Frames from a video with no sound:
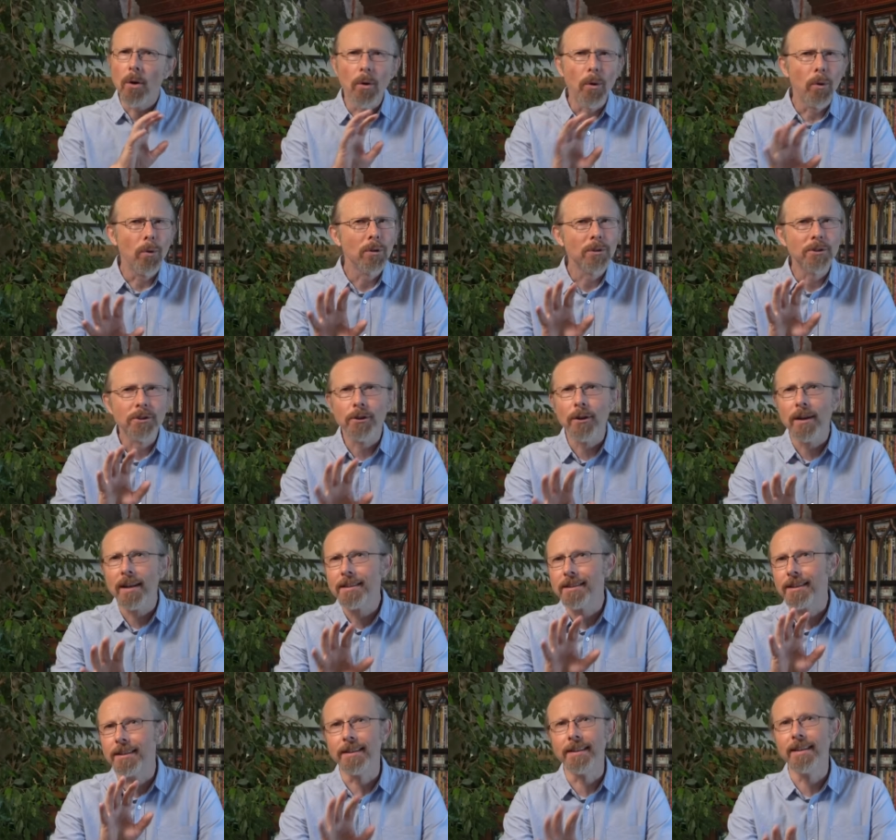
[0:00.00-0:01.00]
all
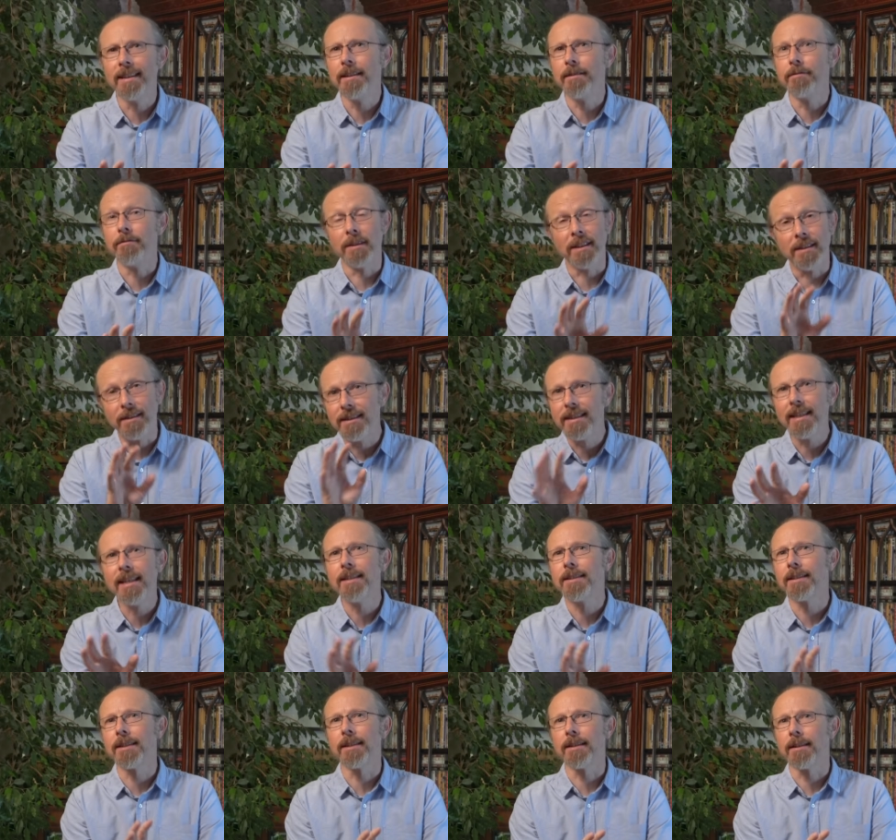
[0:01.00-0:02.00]
trying to live a
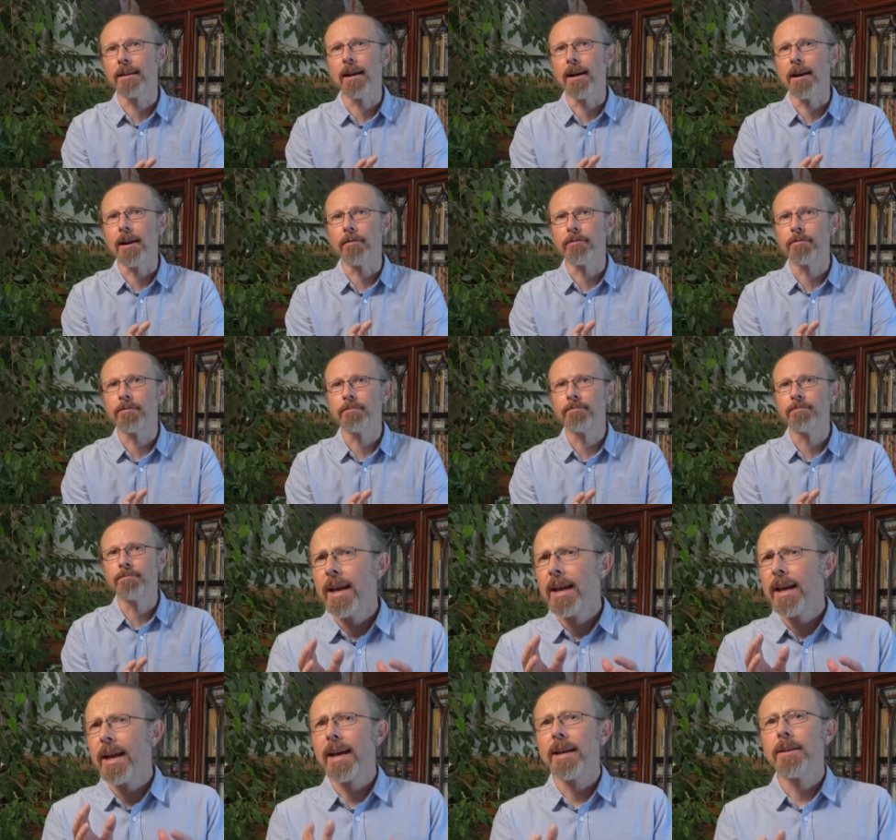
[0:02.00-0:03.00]
decent life.
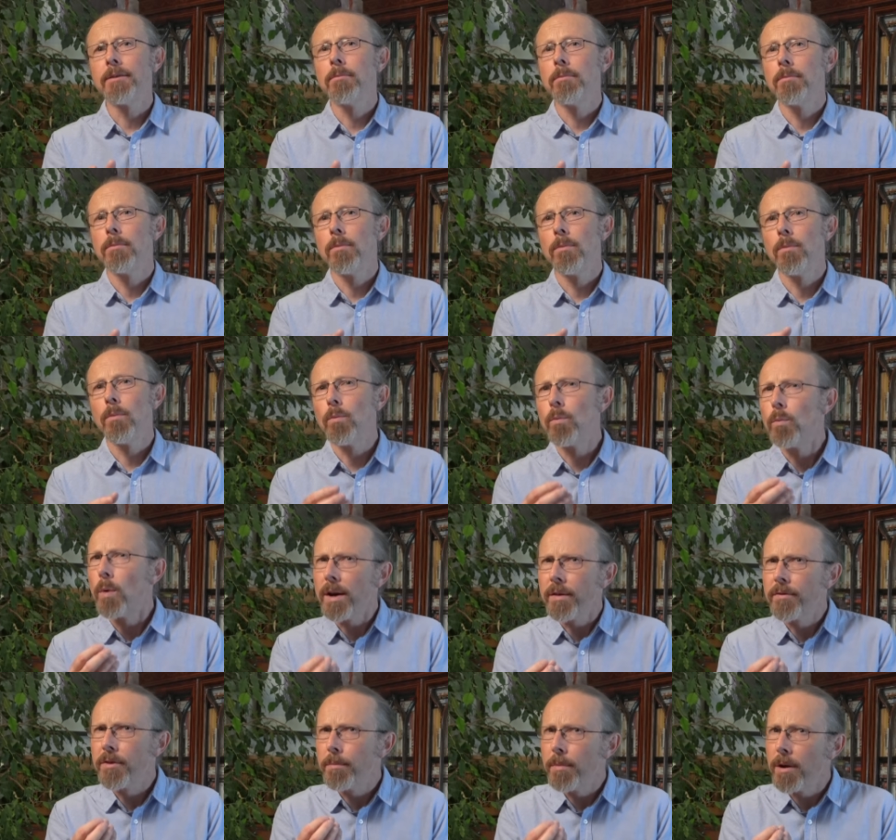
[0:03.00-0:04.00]
And
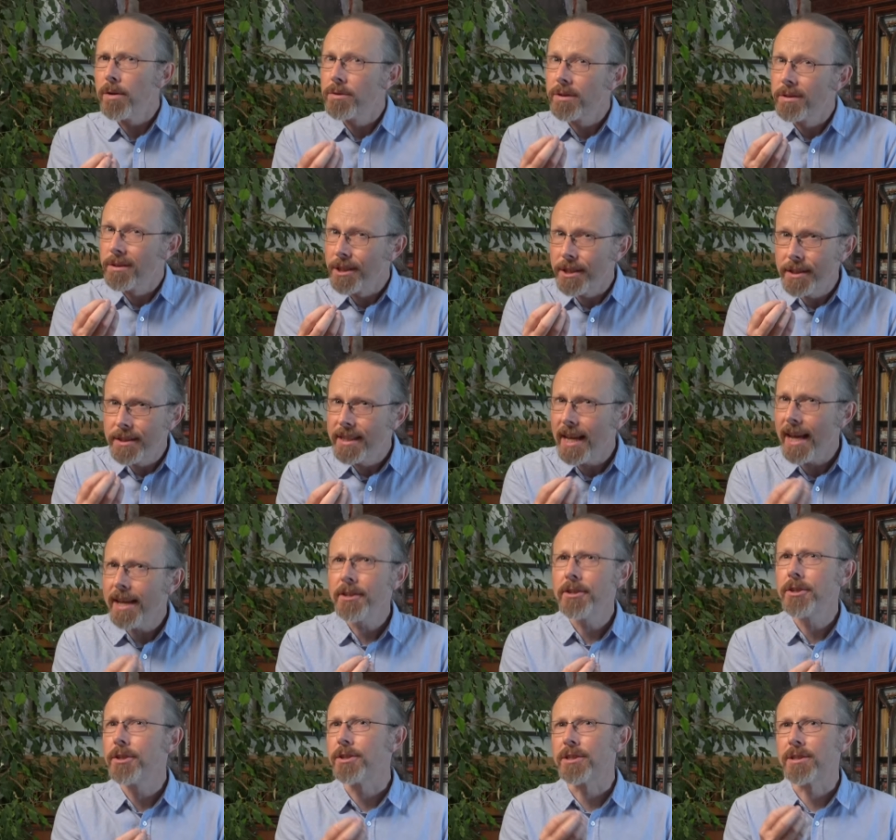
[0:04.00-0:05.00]
one of the most
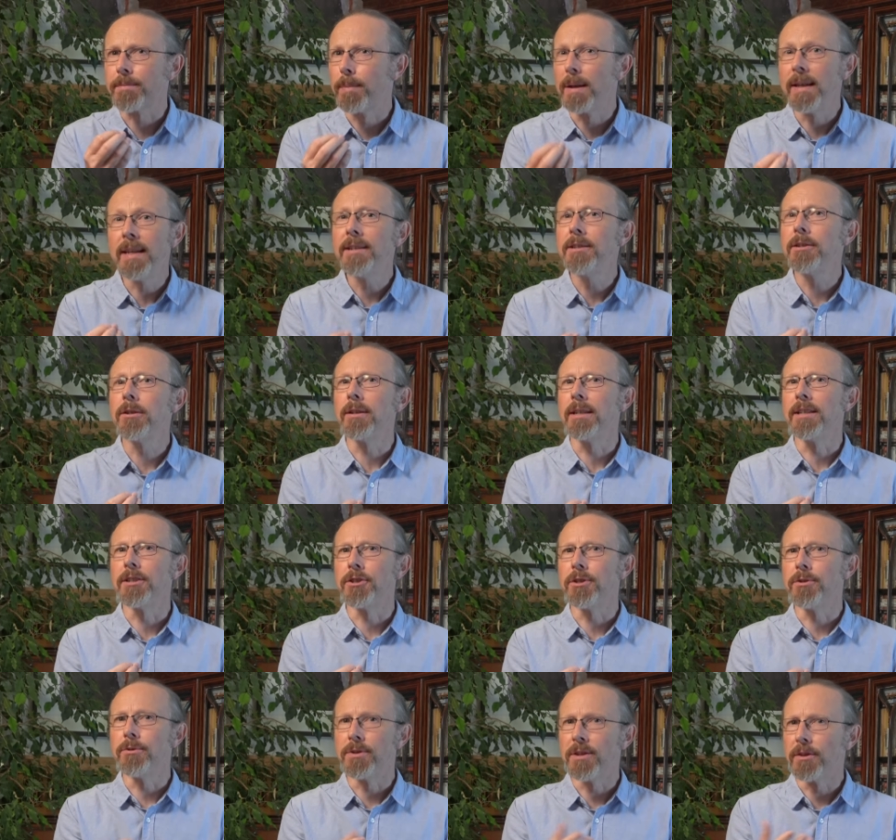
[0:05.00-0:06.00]
contentious political
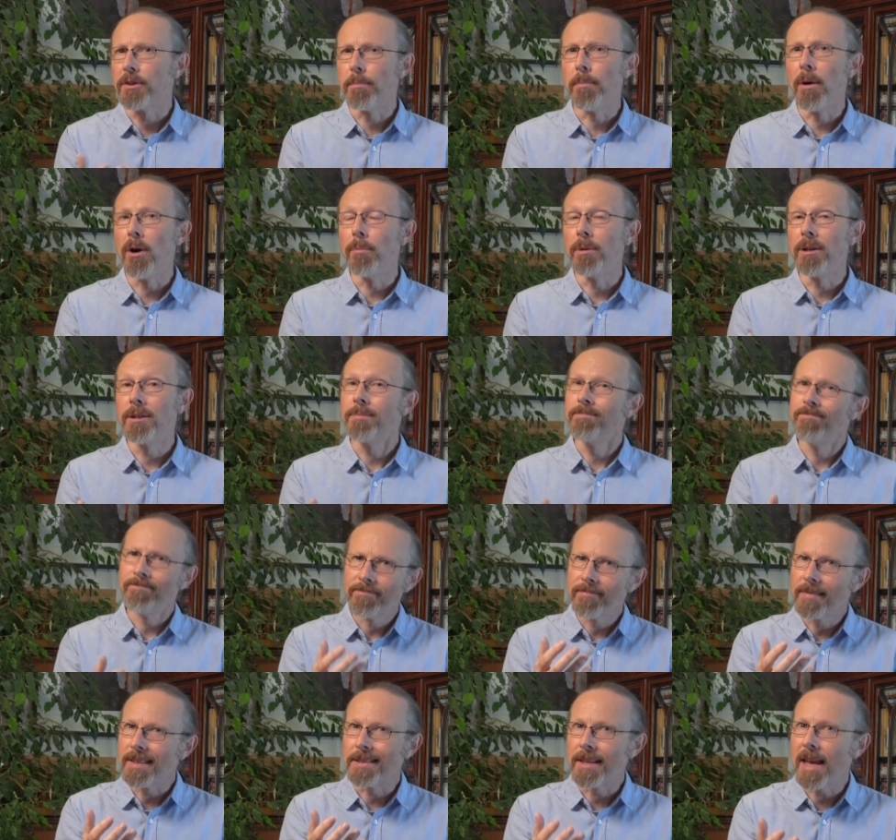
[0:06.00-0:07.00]
issues at the moment
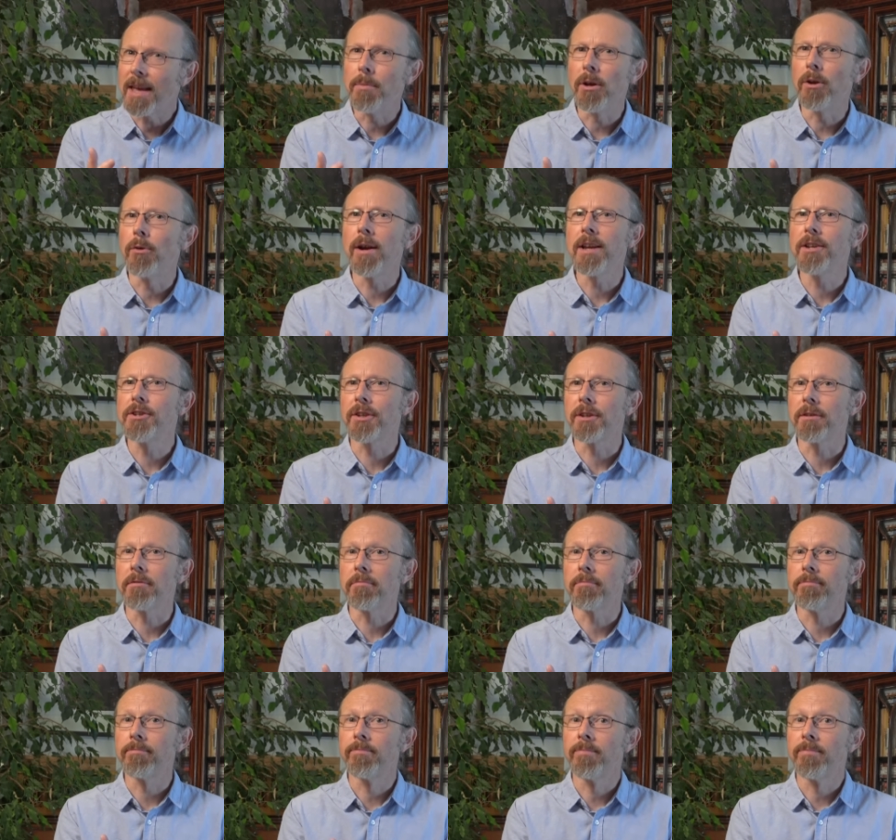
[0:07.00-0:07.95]
is immigration.